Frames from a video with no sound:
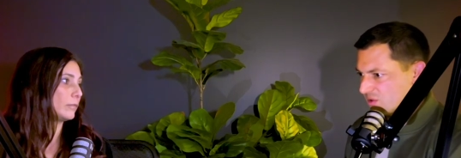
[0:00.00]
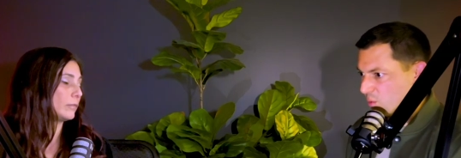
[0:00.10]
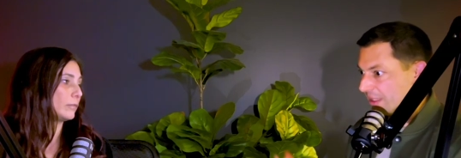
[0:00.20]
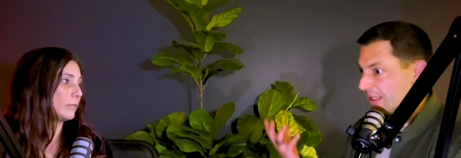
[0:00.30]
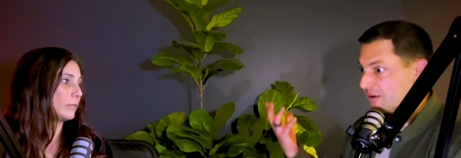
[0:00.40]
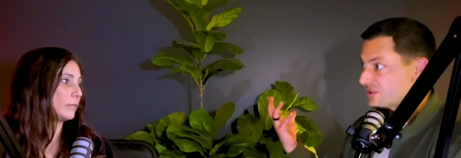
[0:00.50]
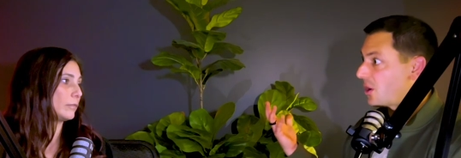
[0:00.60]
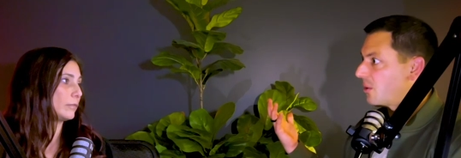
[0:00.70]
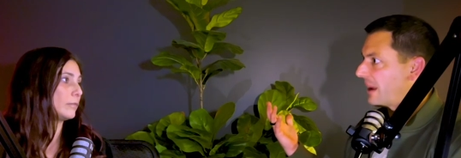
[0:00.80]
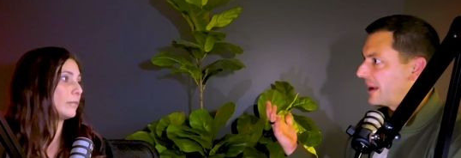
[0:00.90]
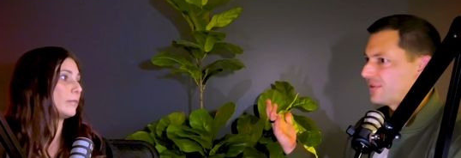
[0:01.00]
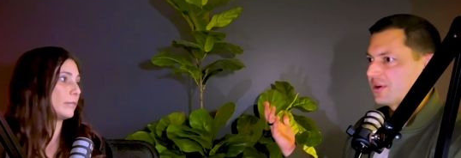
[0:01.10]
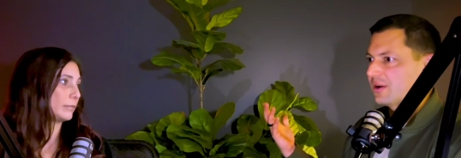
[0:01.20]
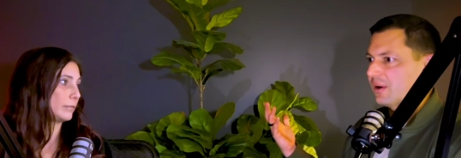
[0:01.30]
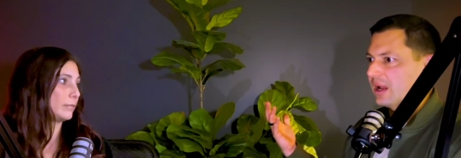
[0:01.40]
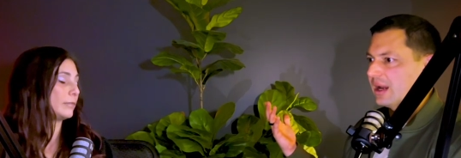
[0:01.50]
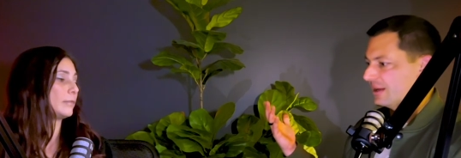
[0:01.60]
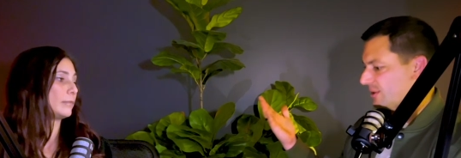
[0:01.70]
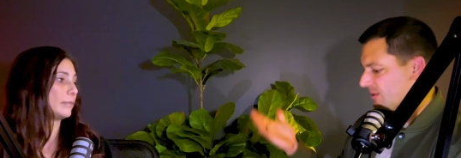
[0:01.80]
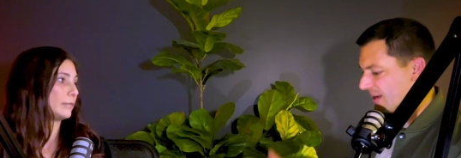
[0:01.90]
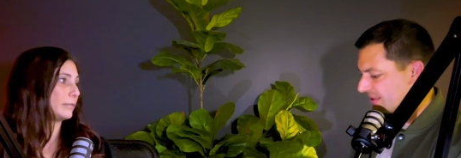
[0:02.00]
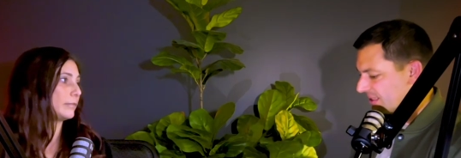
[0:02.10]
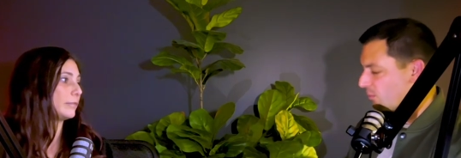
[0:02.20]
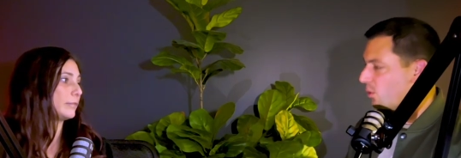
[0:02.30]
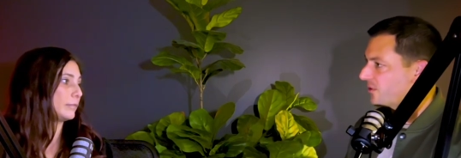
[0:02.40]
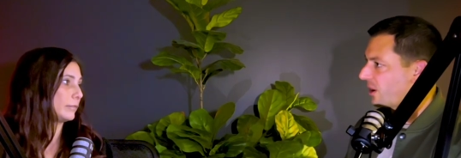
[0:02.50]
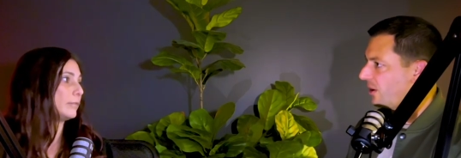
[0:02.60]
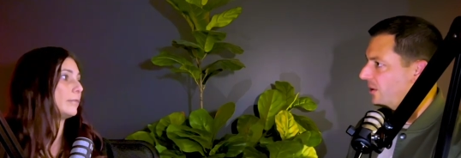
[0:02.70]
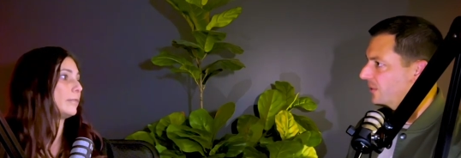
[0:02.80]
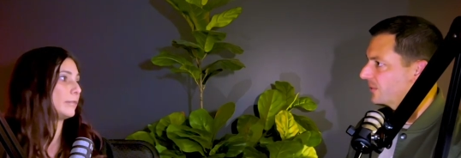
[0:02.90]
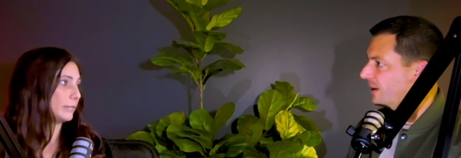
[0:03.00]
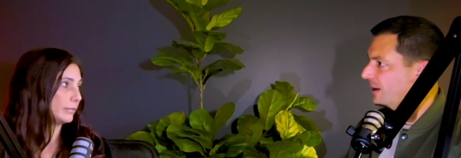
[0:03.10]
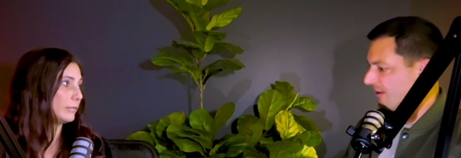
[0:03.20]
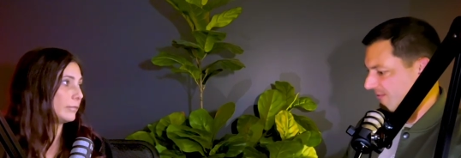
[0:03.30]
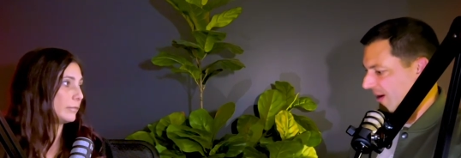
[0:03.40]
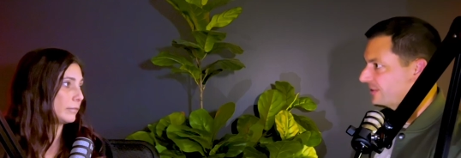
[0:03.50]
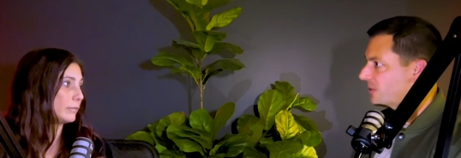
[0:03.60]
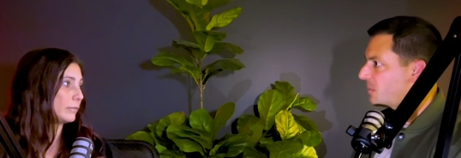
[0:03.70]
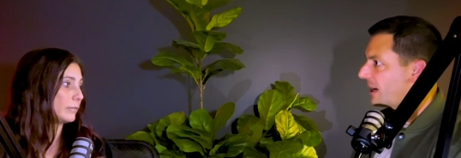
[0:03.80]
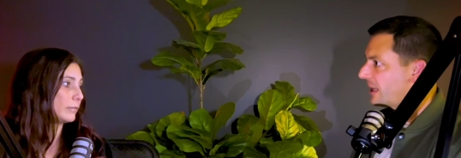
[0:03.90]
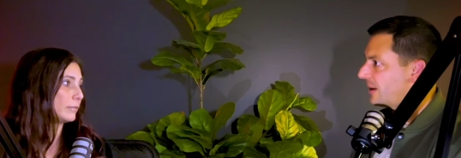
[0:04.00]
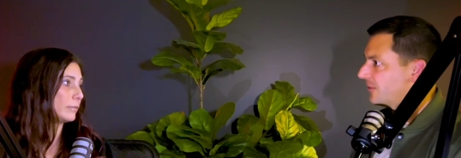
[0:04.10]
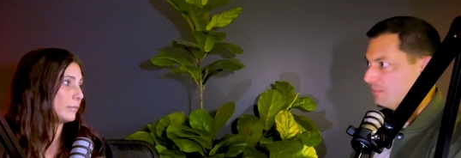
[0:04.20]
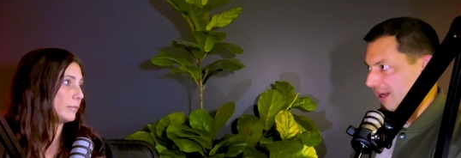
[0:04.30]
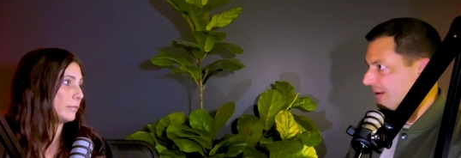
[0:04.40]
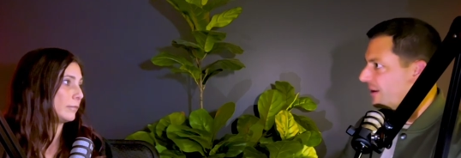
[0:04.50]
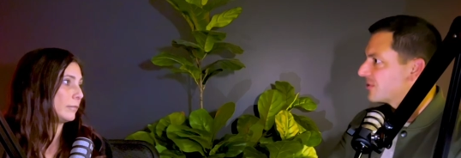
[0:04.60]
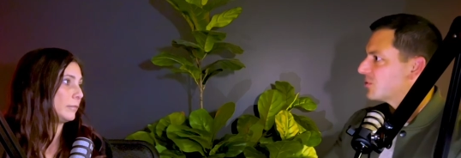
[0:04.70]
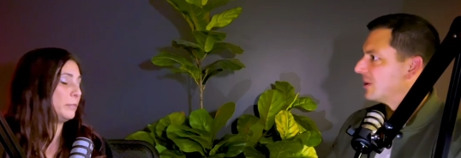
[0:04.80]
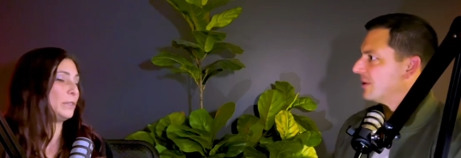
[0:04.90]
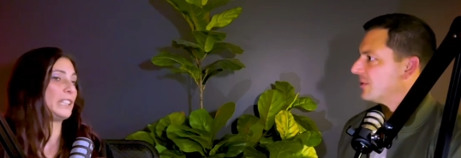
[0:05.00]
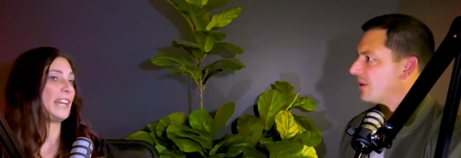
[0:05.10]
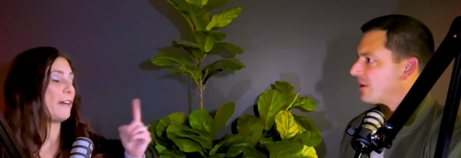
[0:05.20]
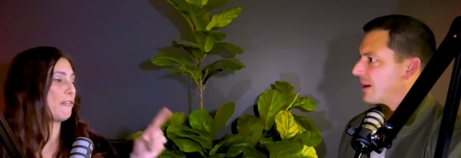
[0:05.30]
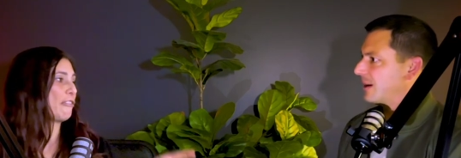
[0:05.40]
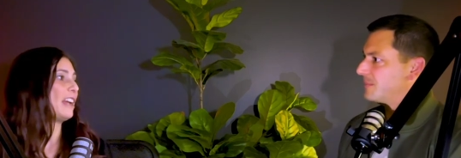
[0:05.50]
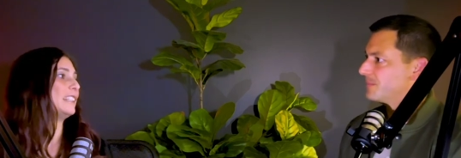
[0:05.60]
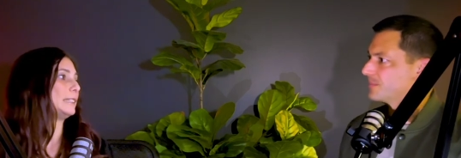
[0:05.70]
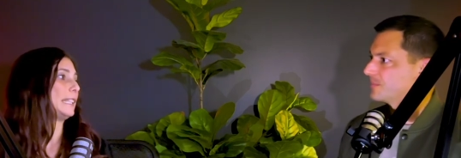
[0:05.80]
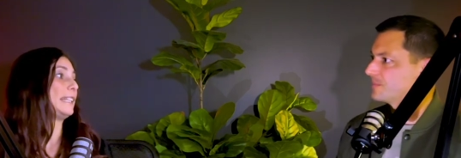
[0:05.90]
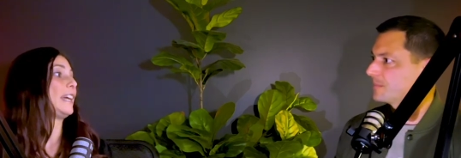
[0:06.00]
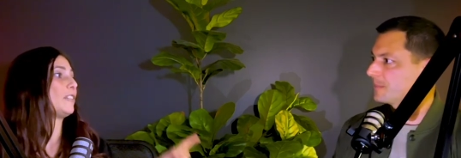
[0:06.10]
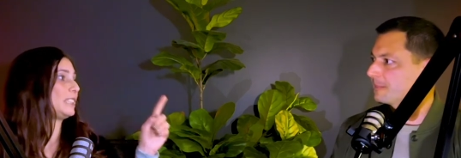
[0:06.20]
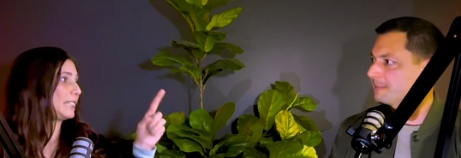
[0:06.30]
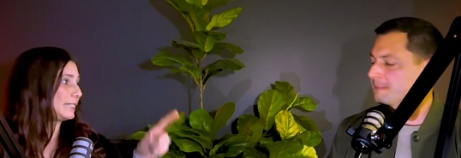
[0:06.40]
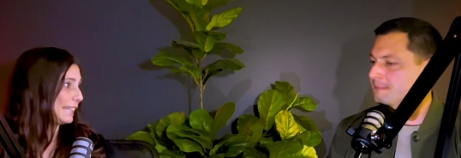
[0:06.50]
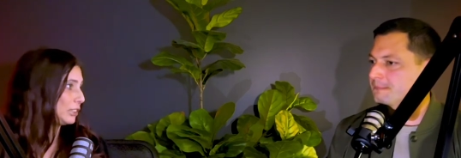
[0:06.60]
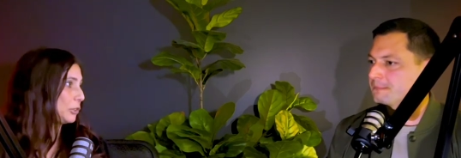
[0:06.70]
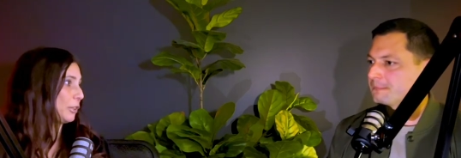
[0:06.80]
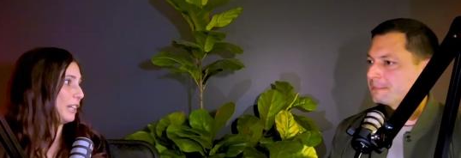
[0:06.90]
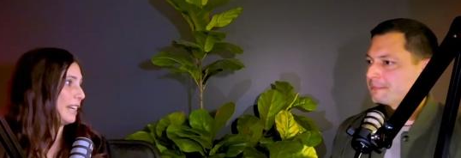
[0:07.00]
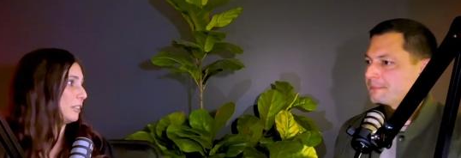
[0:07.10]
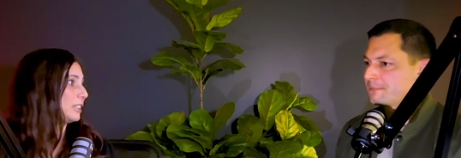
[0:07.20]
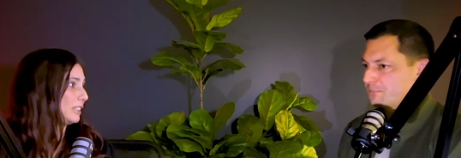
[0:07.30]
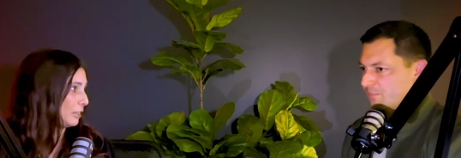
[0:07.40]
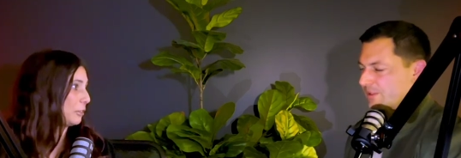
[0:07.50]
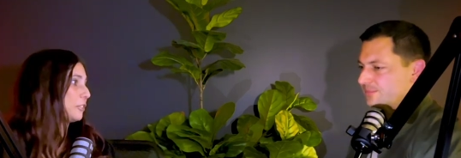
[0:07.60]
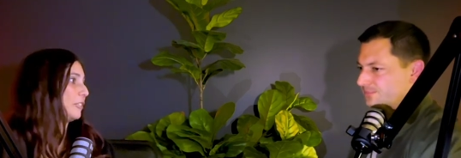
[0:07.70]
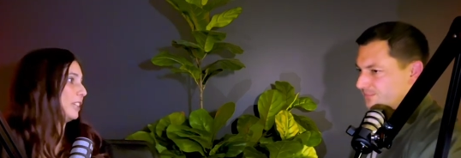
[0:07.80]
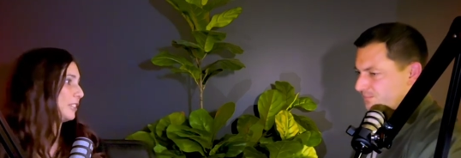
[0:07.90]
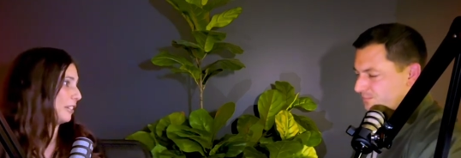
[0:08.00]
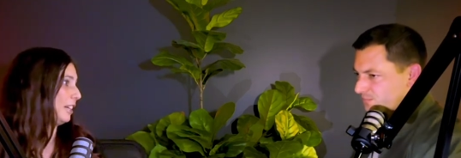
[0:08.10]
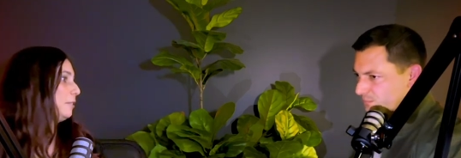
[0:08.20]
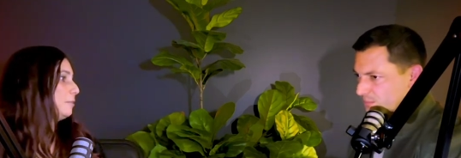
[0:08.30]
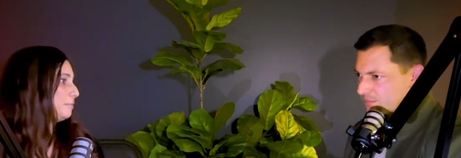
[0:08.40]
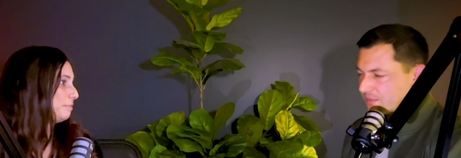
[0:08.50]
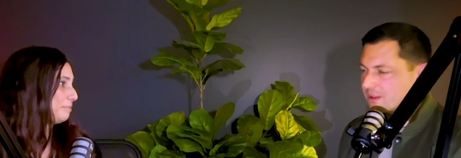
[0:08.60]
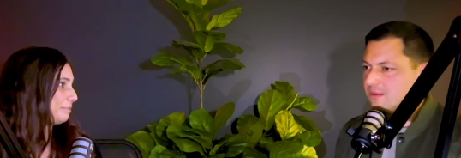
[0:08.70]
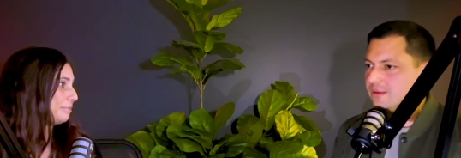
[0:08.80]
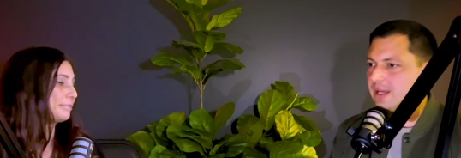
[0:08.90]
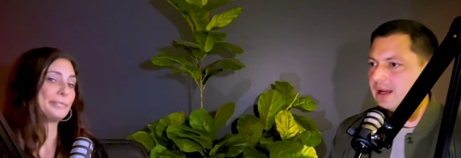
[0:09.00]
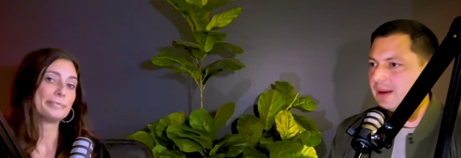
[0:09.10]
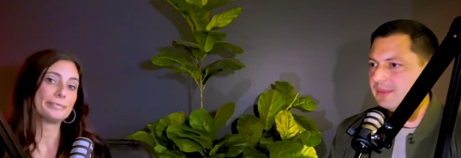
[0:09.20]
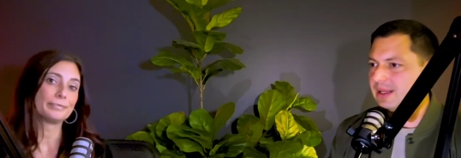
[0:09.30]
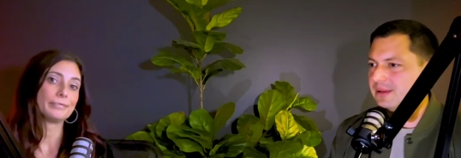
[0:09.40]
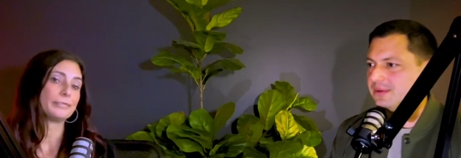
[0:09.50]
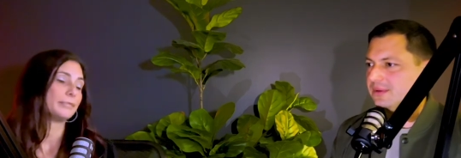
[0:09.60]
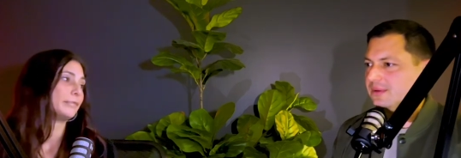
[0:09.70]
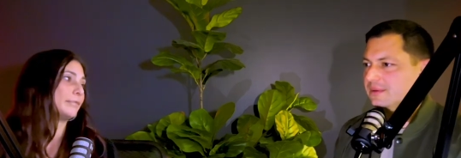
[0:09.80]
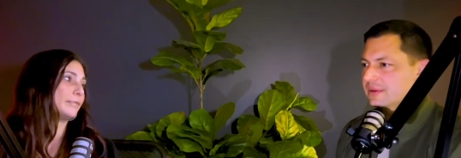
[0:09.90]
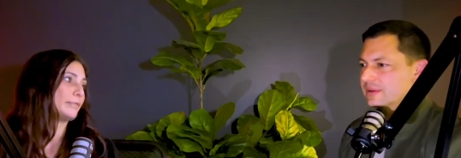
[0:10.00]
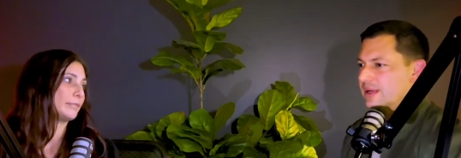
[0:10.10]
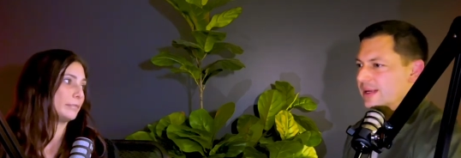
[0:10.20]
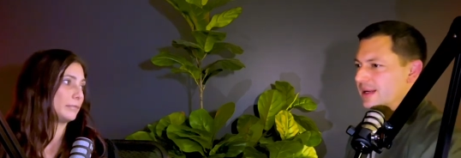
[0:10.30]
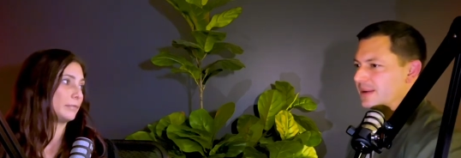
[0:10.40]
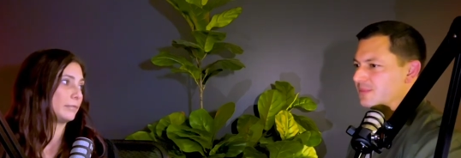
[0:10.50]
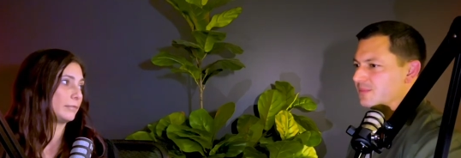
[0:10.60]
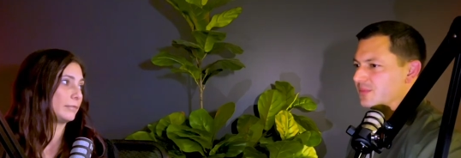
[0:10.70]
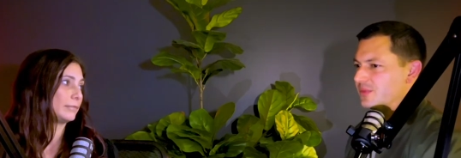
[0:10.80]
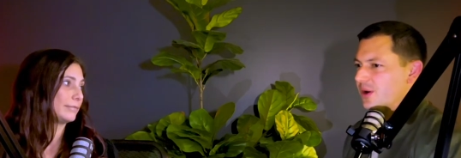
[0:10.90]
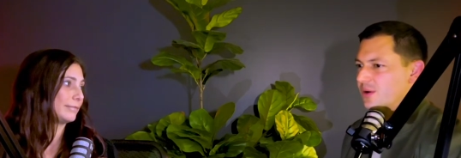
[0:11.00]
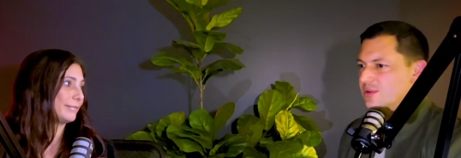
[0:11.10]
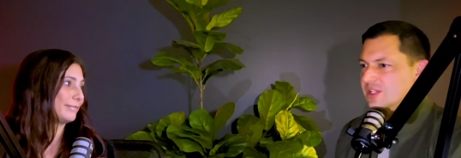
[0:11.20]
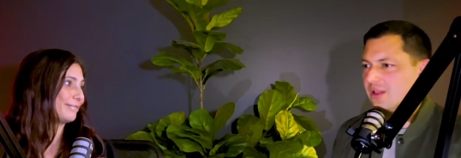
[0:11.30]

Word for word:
Speaker 1: 20 years old, making 30 grand. I could just make 10 more calls, mm-hmm. find somebody else, make another 20. But they have grand. friends,
Speaker 2: and they have a success story now to tell those friends, right?
Speaker 1: Yeah, I mean, um, those